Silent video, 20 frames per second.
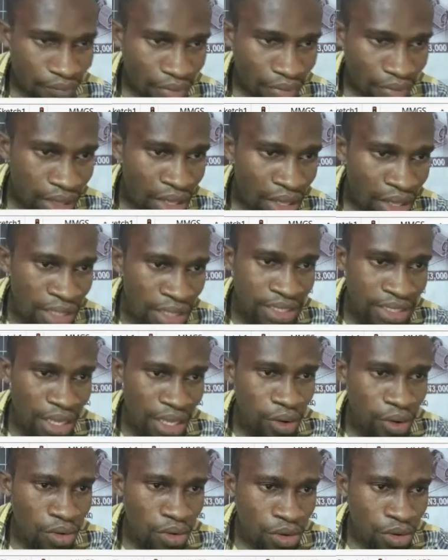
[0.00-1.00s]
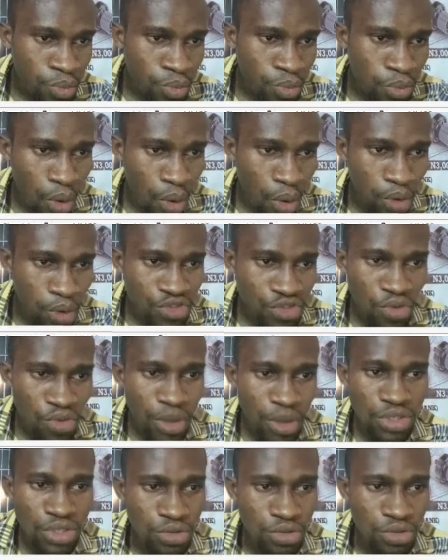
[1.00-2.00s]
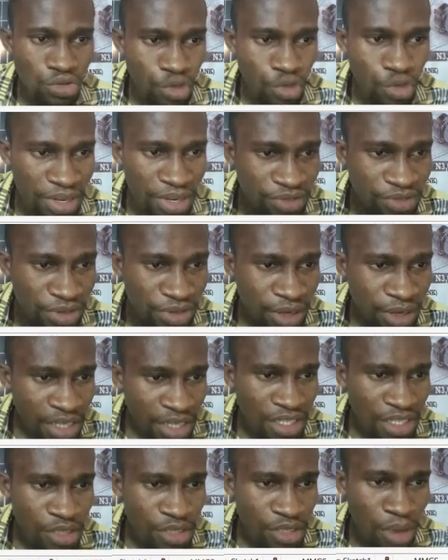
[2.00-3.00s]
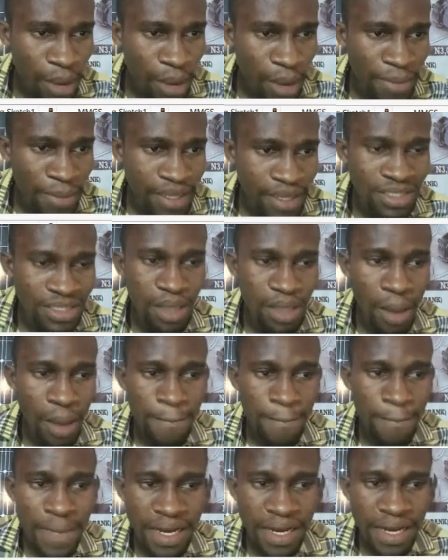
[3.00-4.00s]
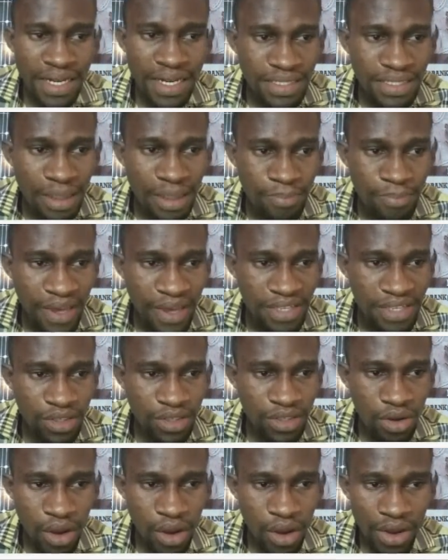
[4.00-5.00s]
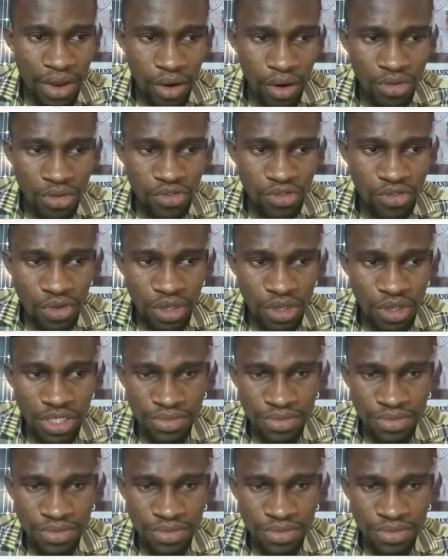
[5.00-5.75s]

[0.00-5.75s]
Now construction geometry, this one means make the base a construction.